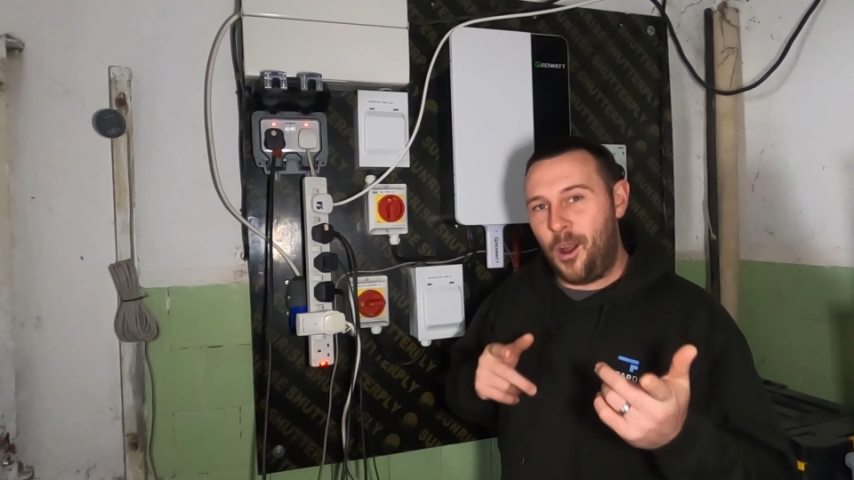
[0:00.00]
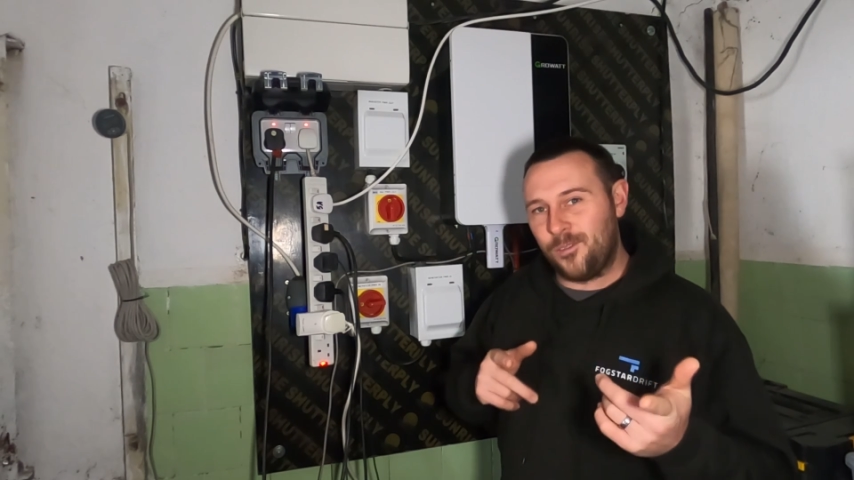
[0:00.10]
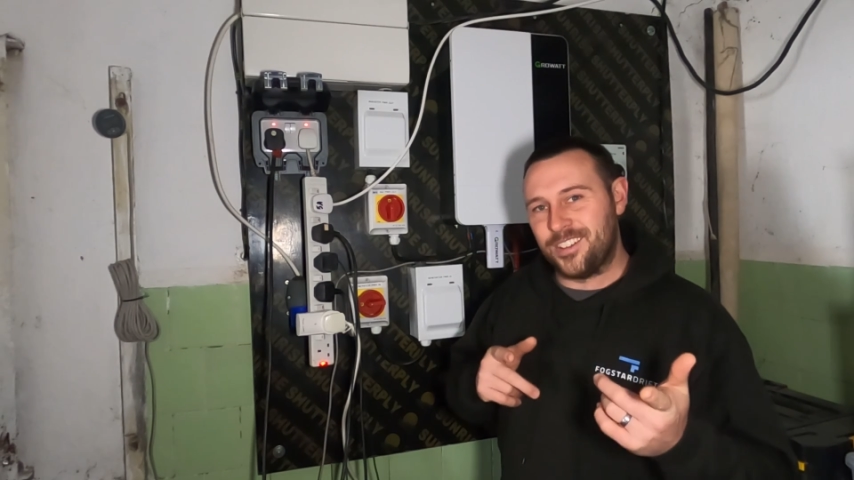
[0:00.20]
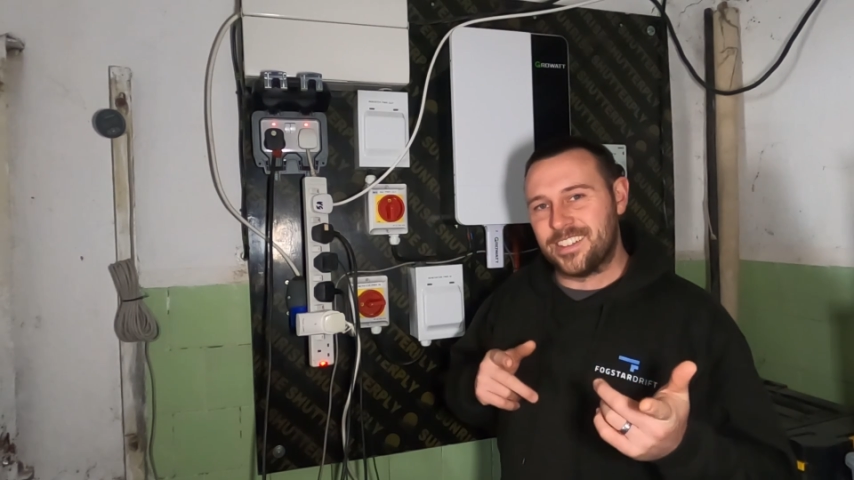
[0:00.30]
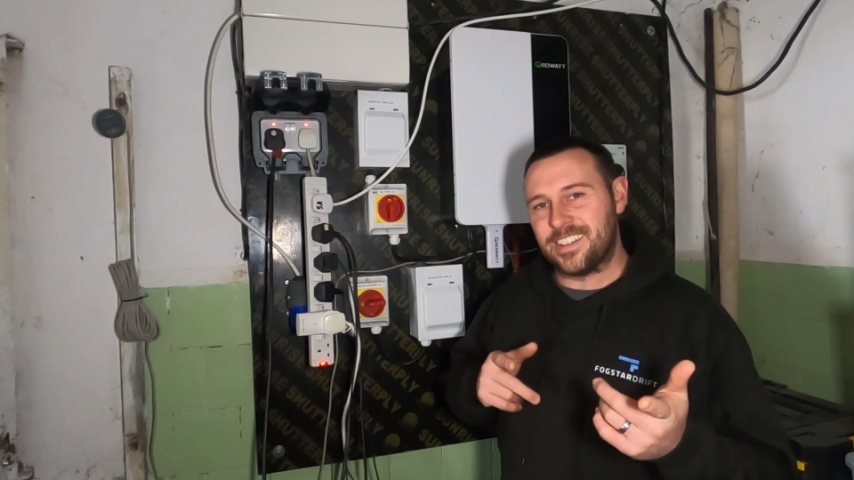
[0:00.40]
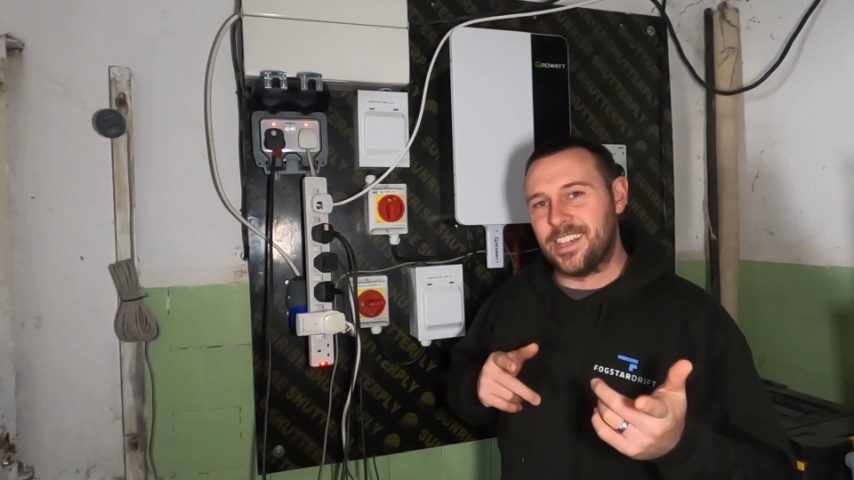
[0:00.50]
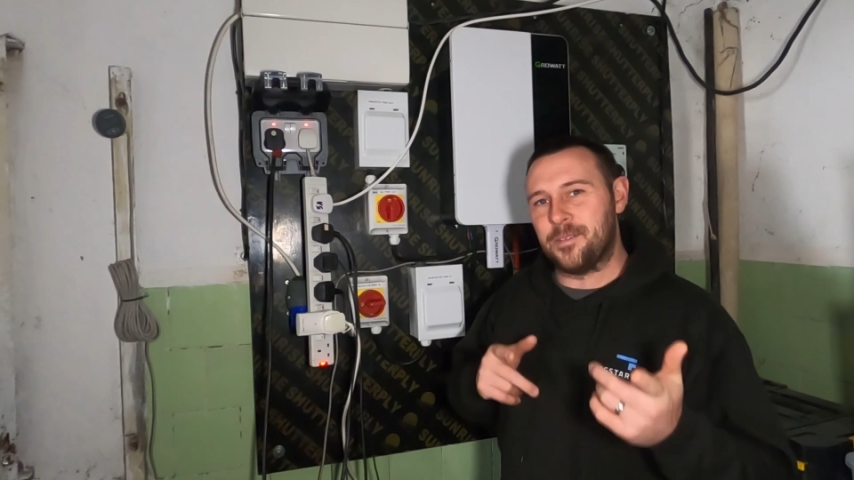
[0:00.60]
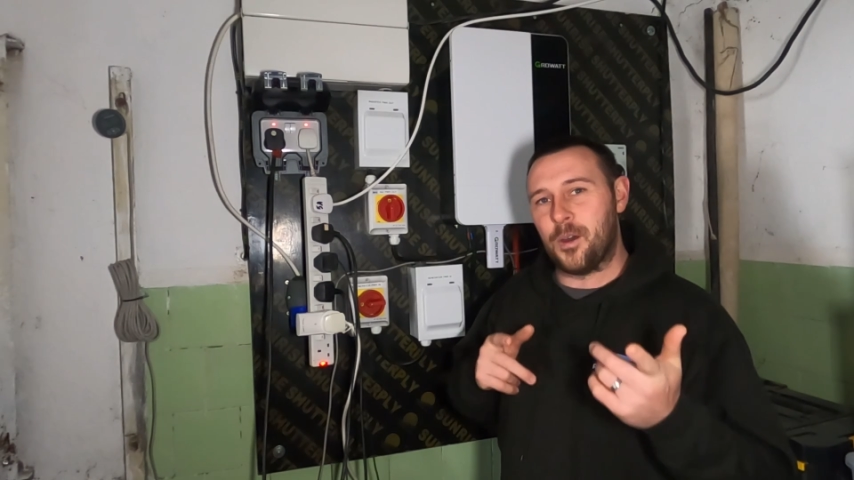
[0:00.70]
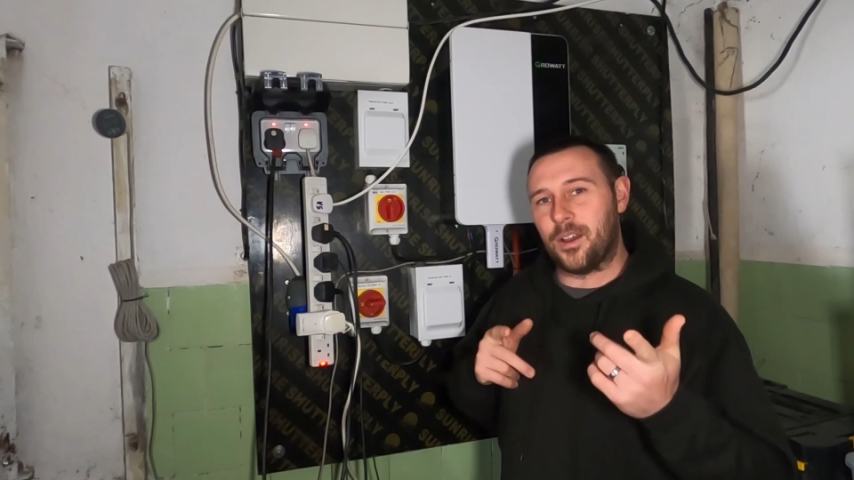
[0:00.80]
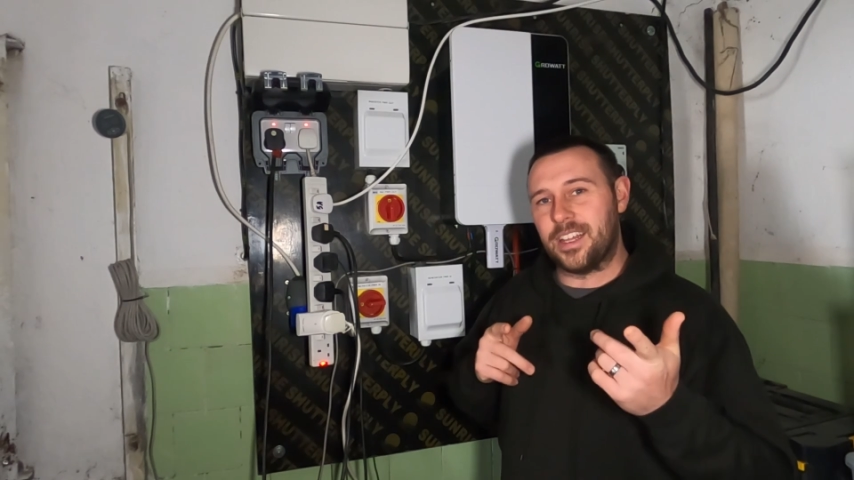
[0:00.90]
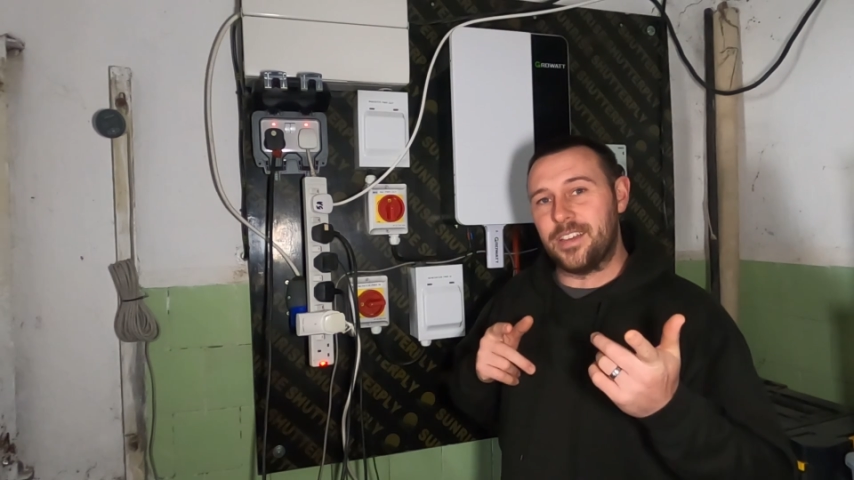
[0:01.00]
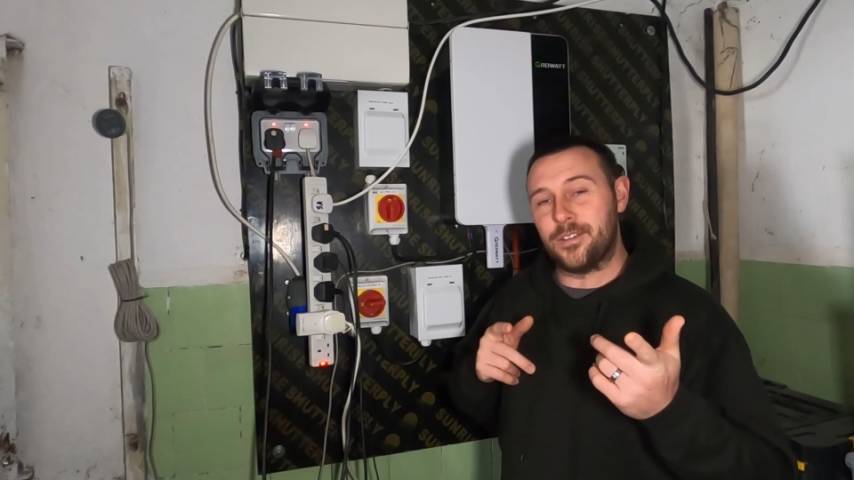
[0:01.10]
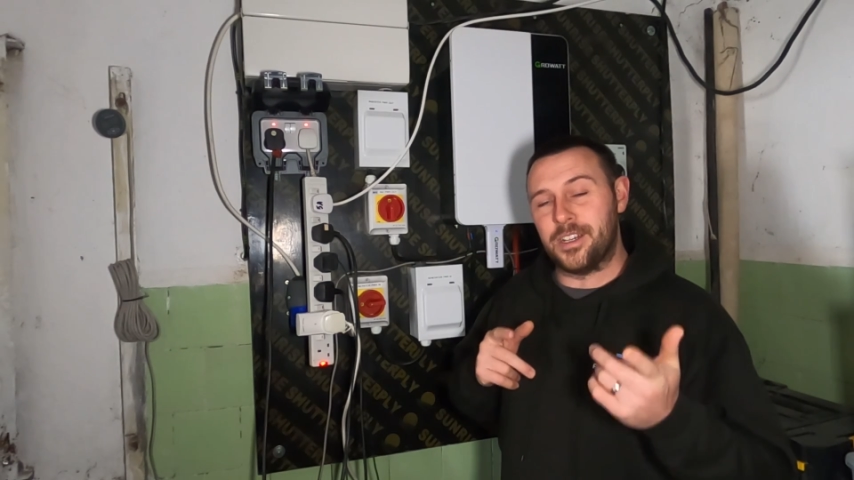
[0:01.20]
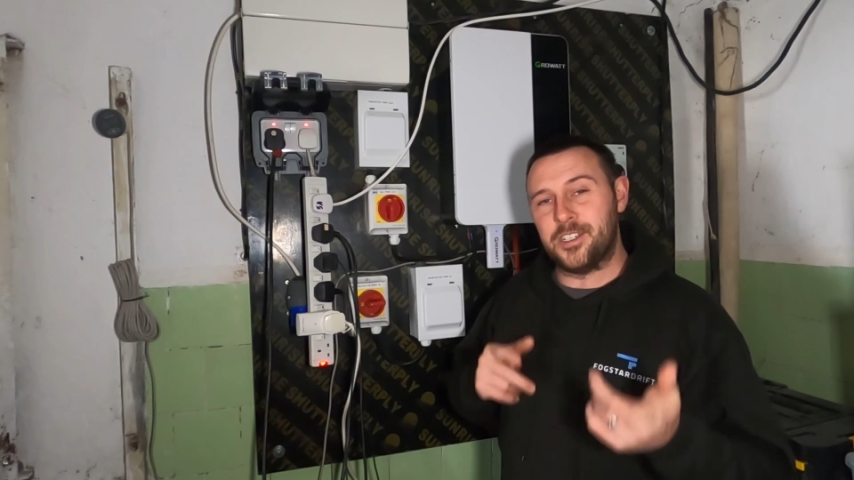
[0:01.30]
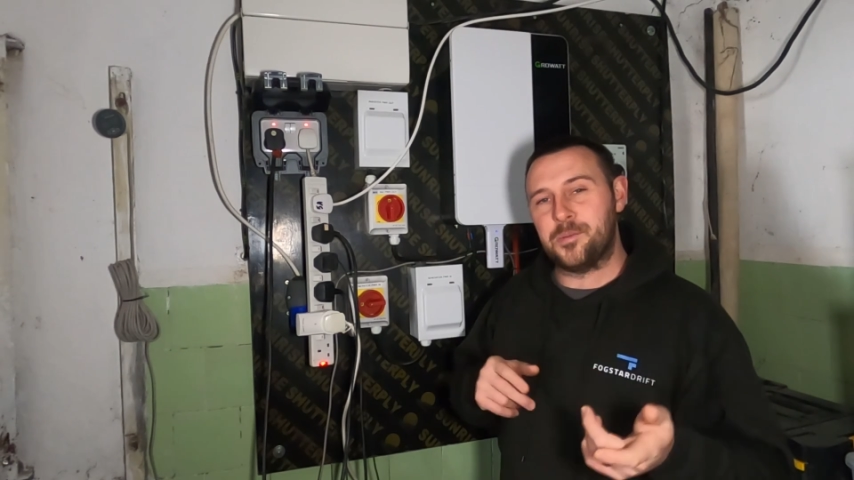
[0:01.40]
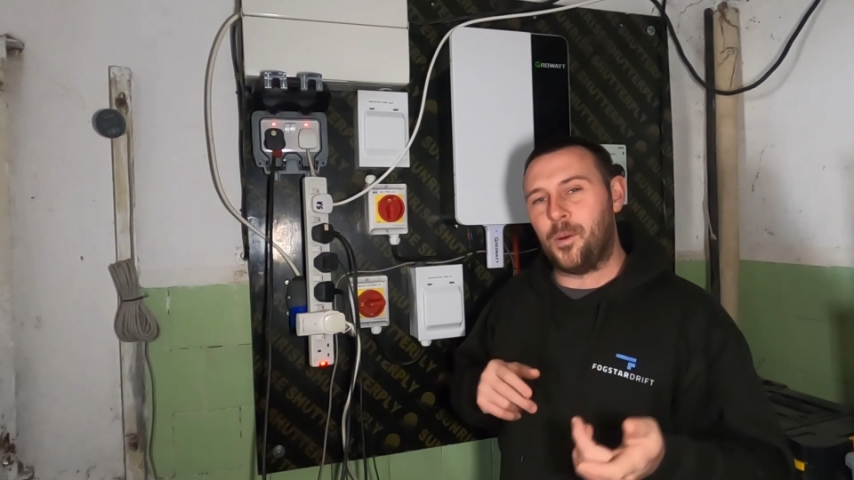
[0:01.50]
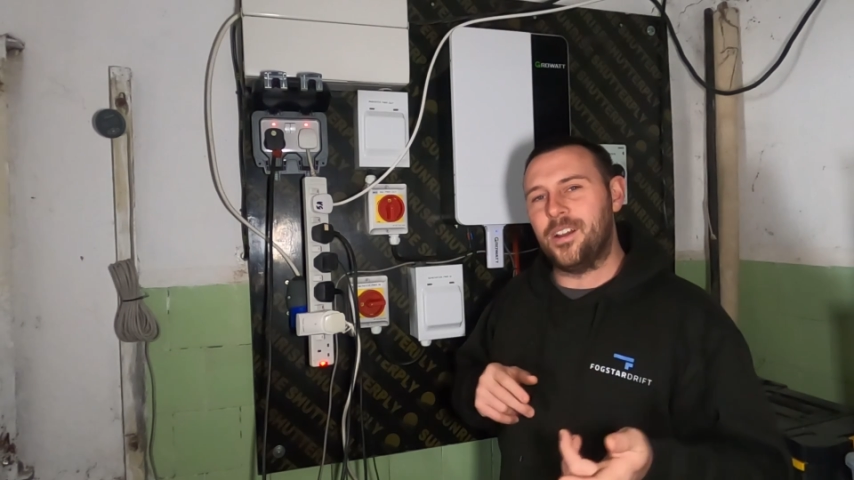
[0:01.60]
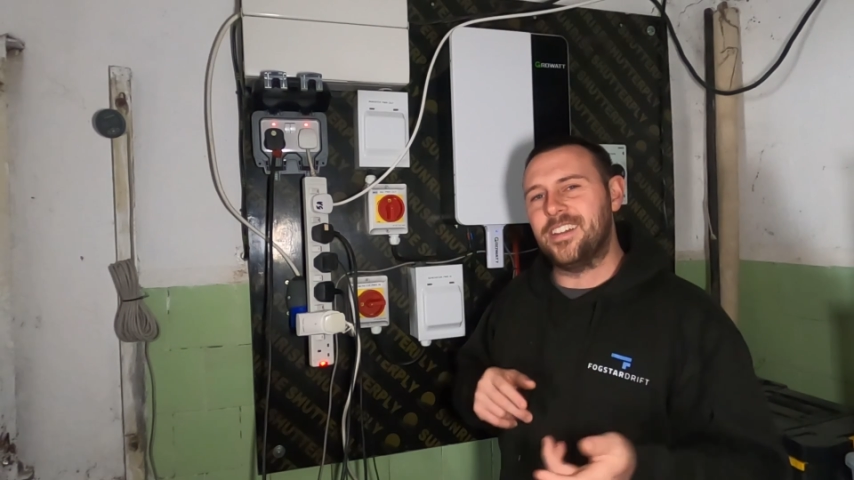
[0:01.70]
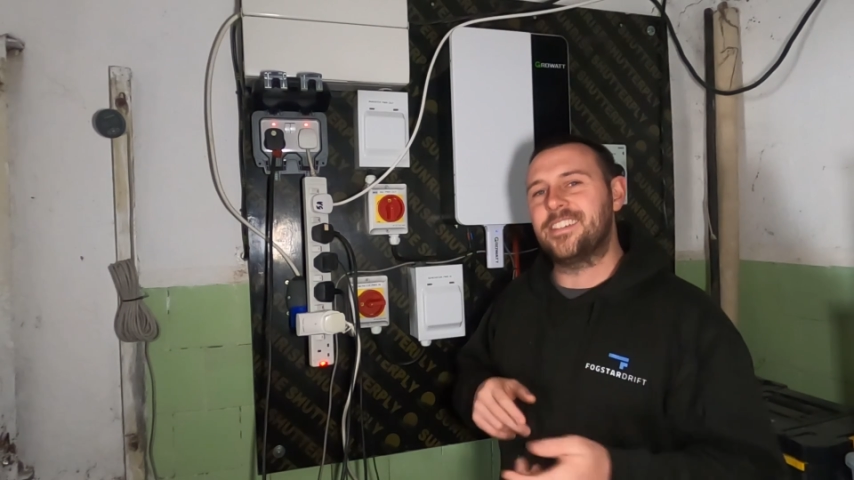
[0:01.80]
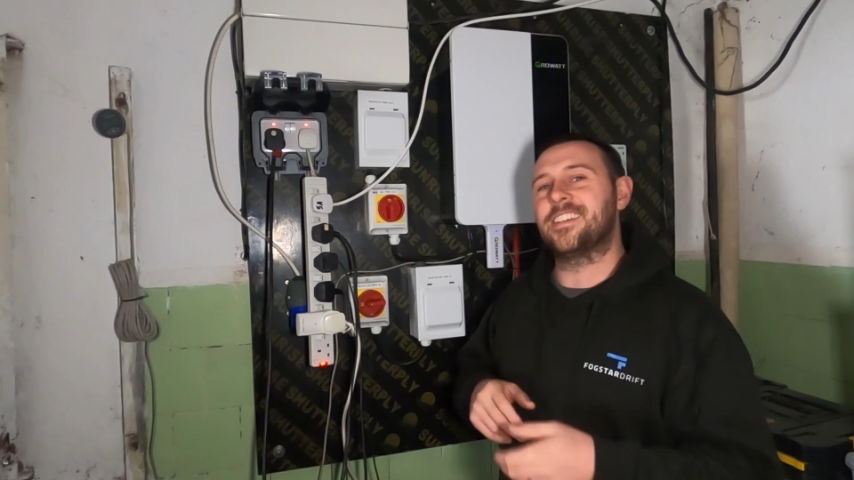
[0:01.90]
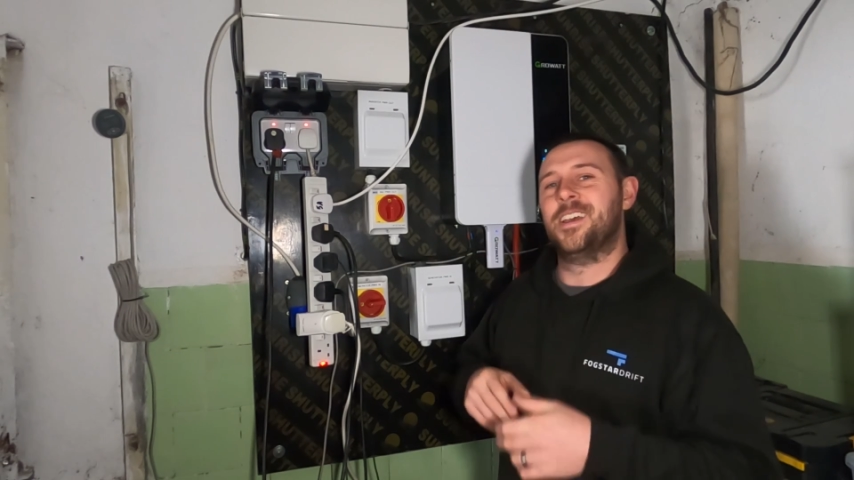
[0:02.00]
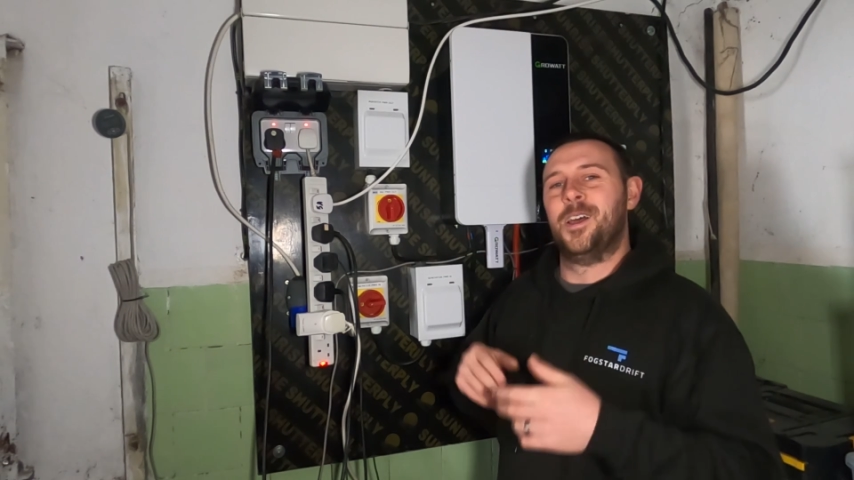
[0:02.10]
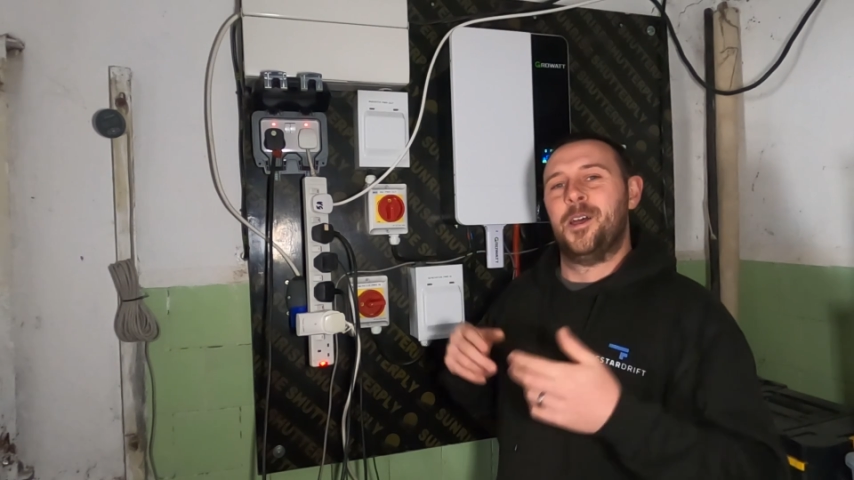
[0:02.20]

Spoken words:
Obviously, I'm not going to give you any spoilers,